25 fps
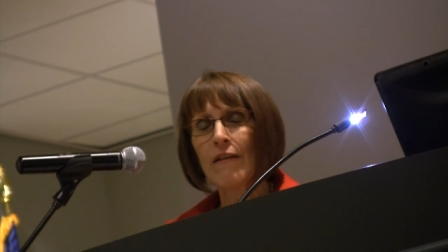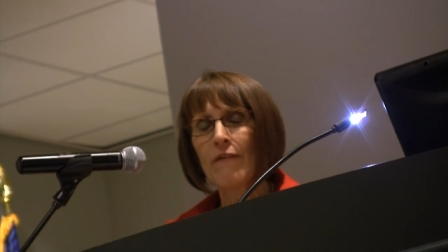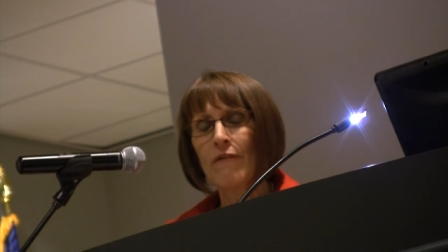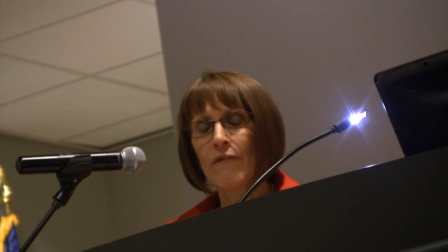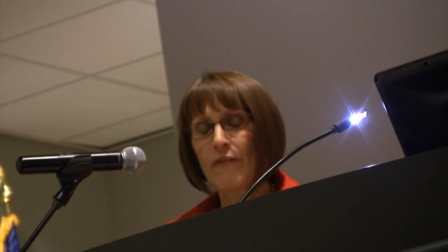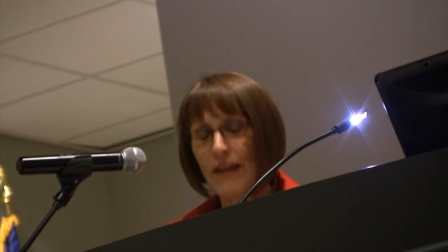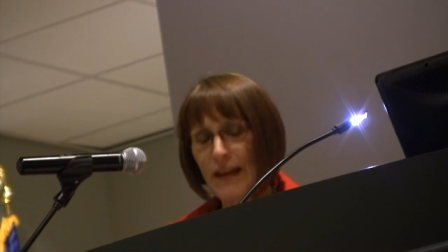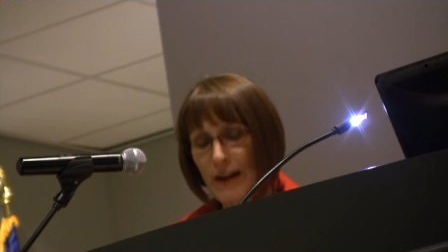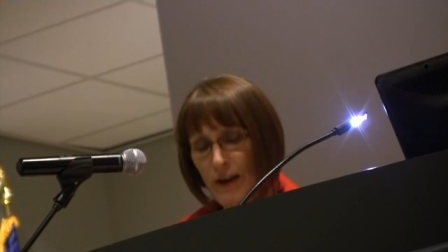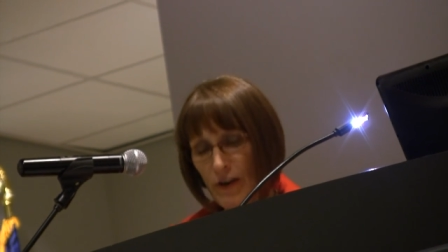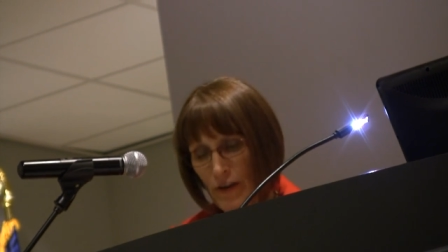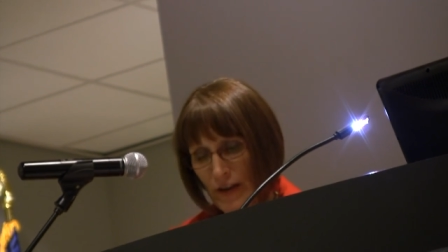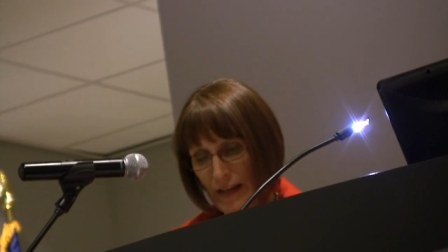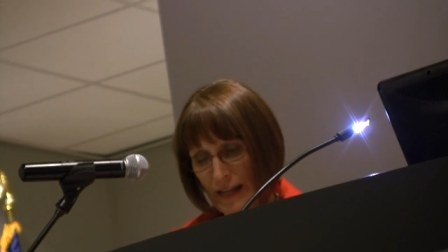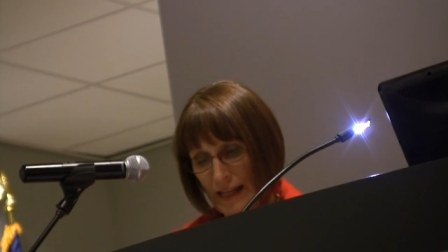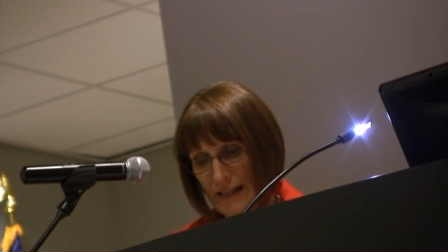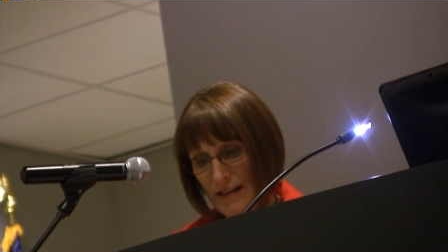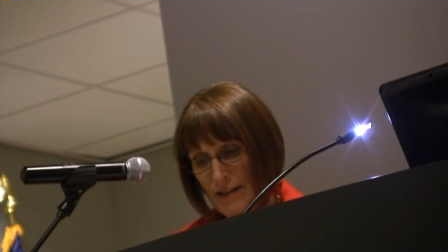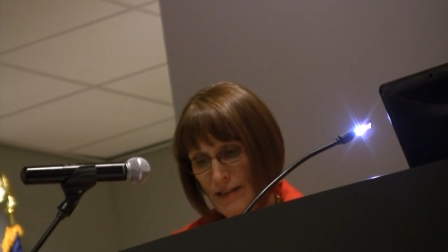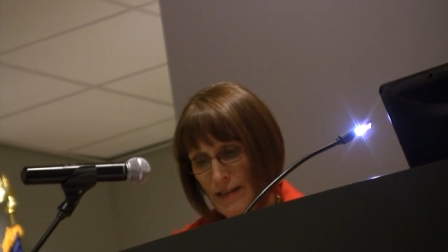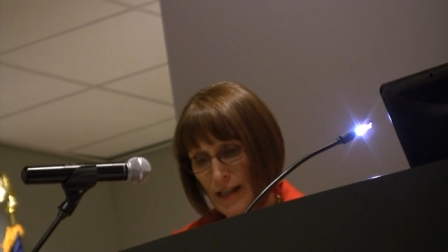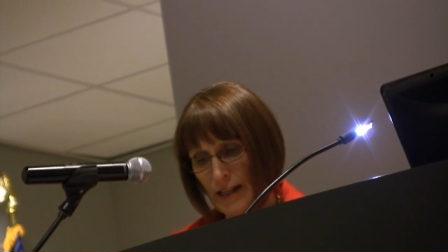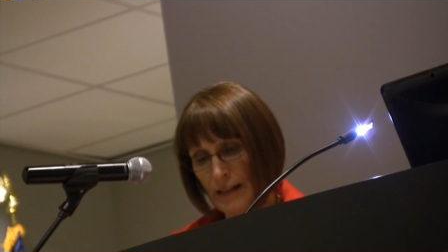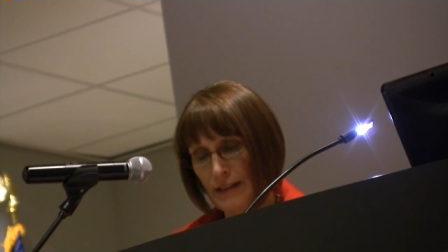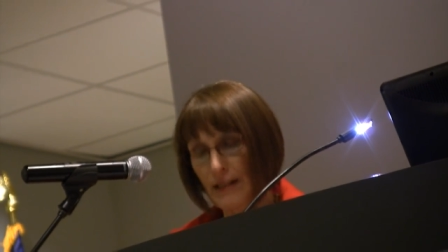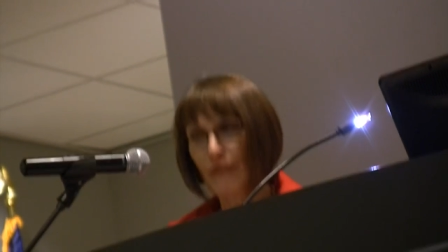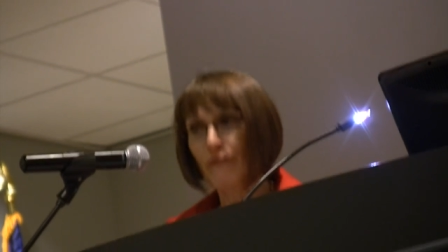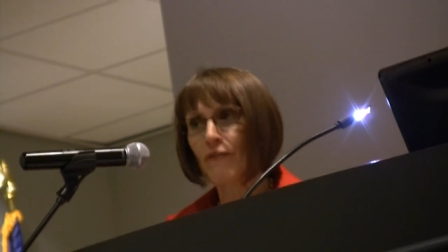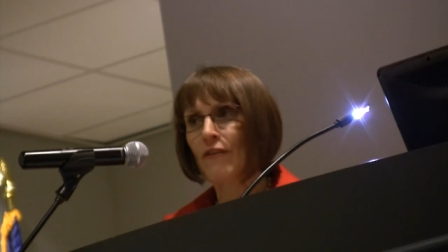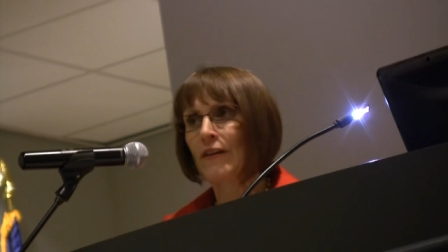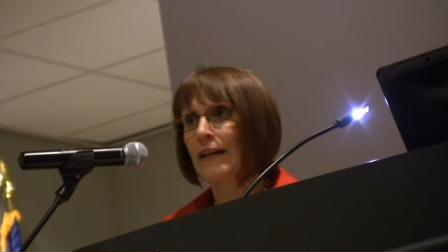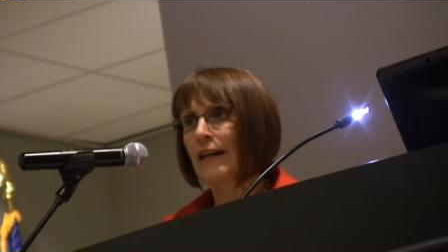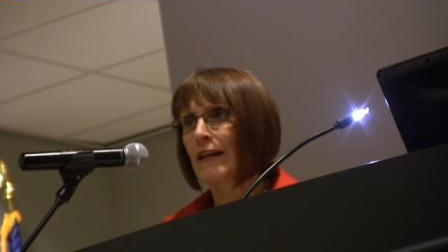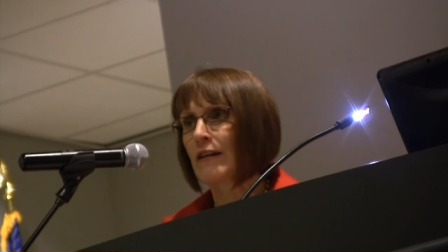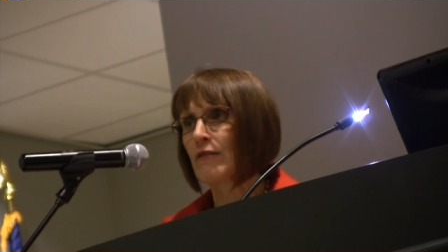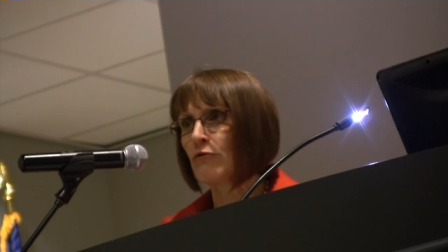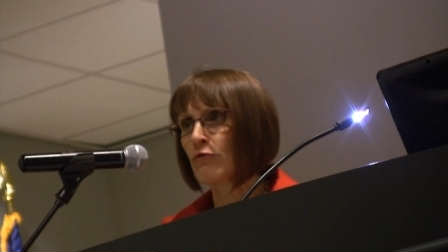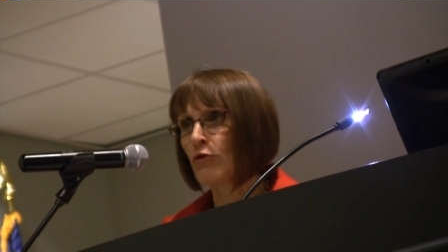very
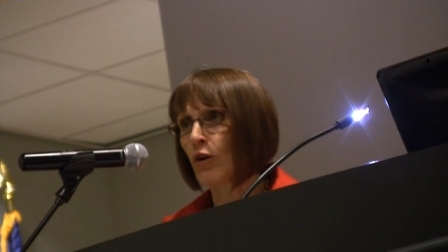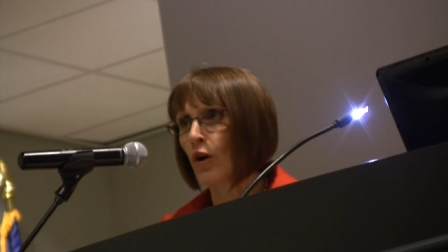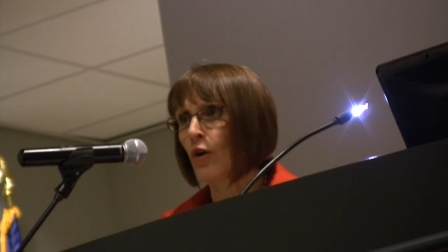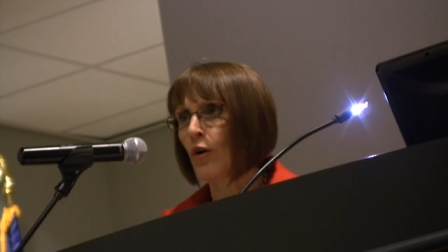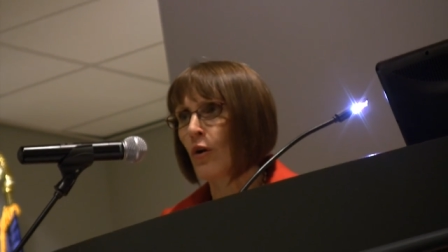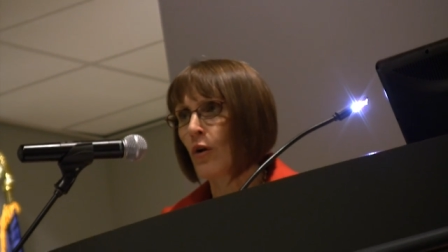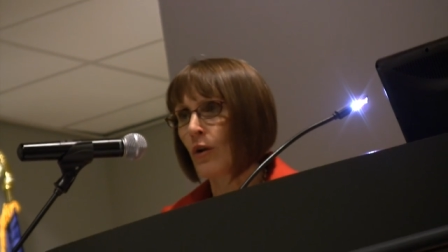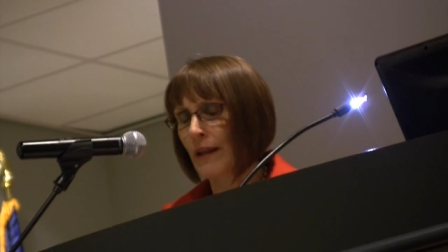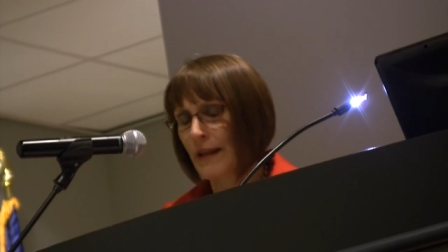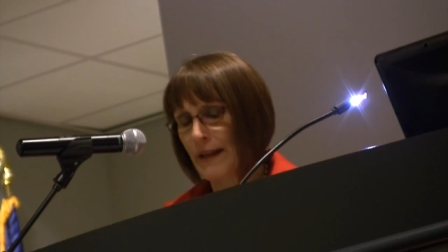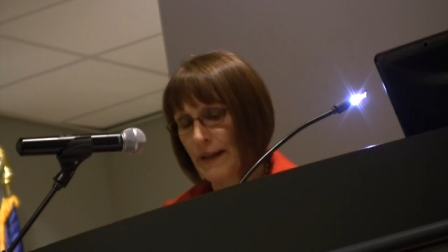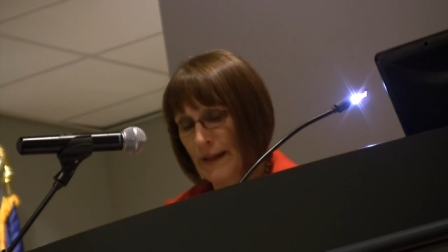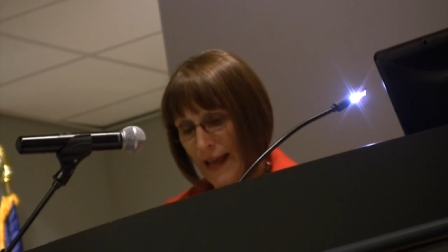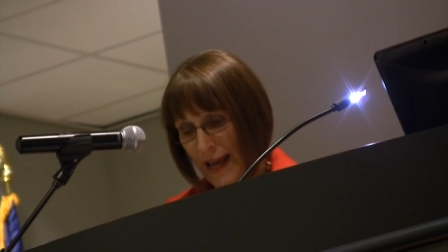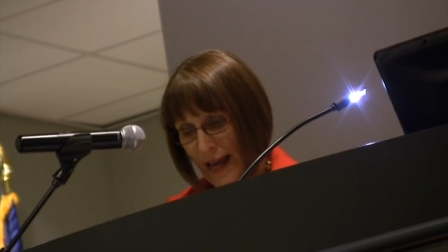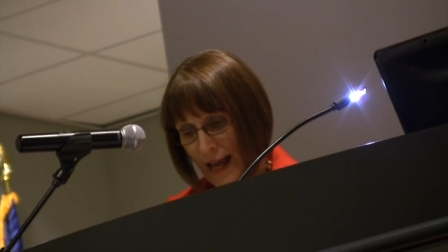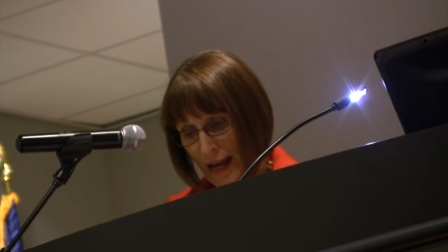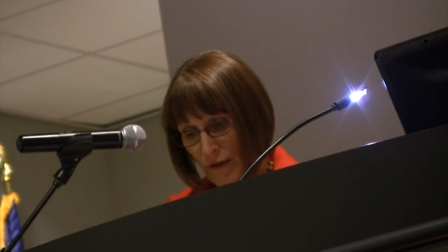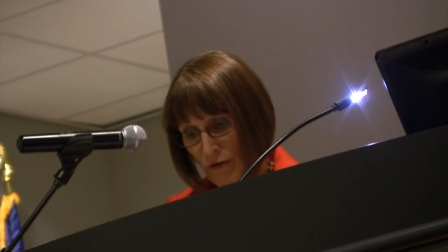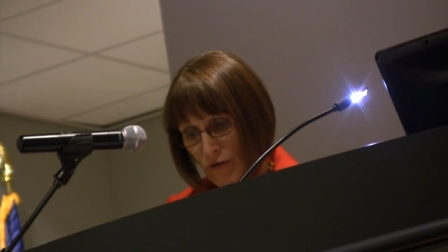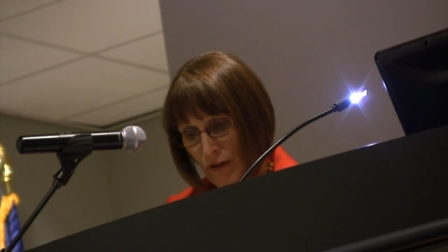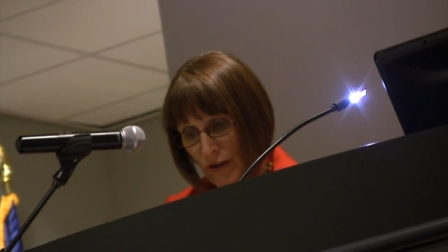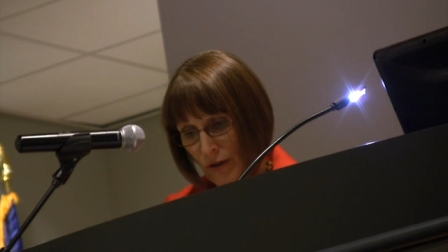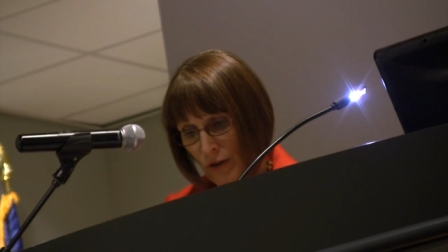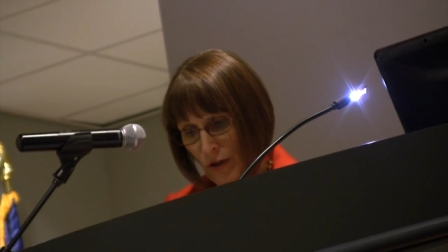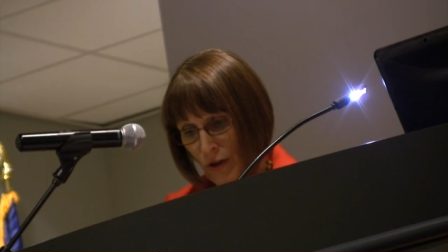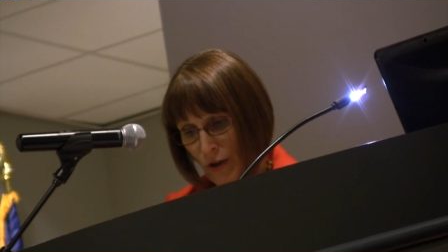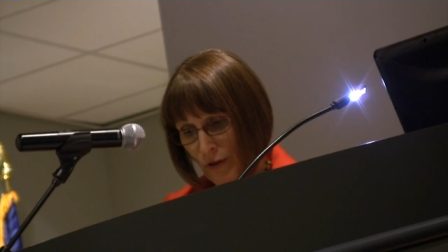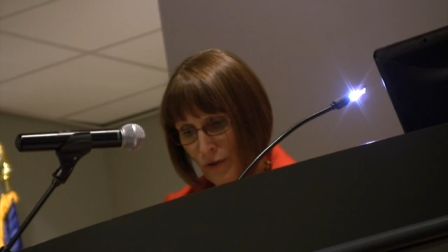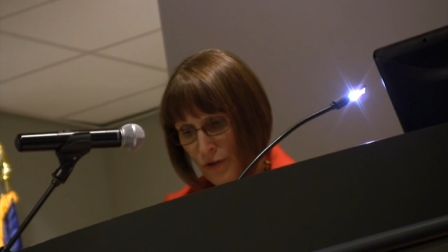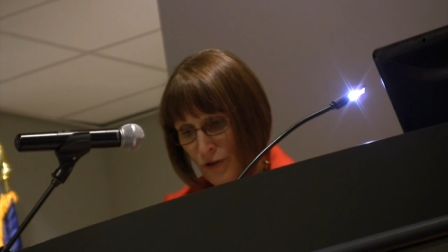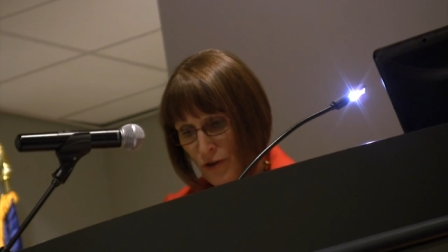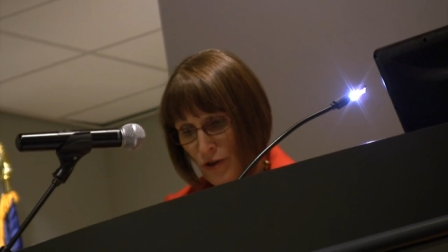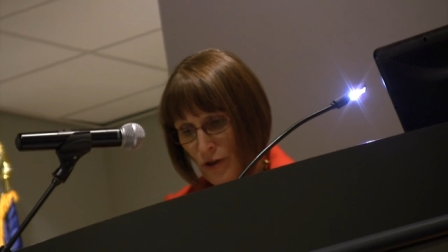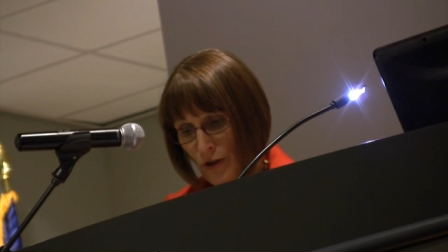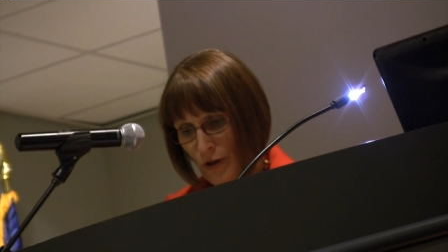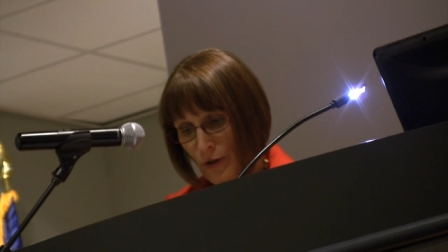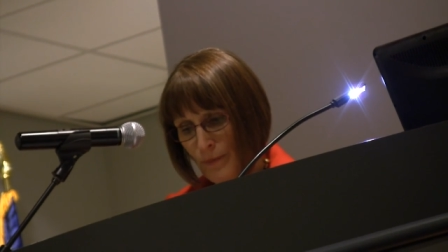significant role in
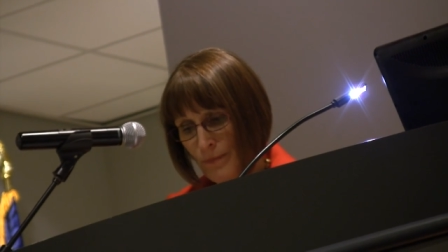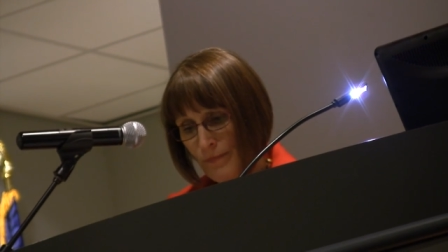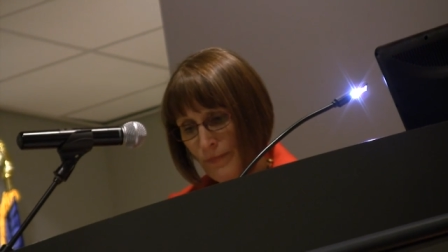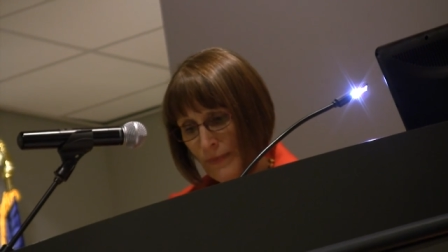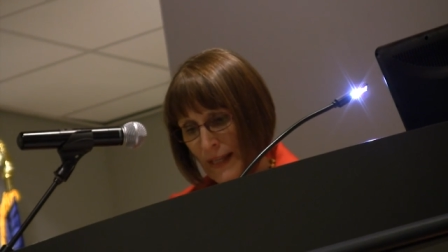agriculture.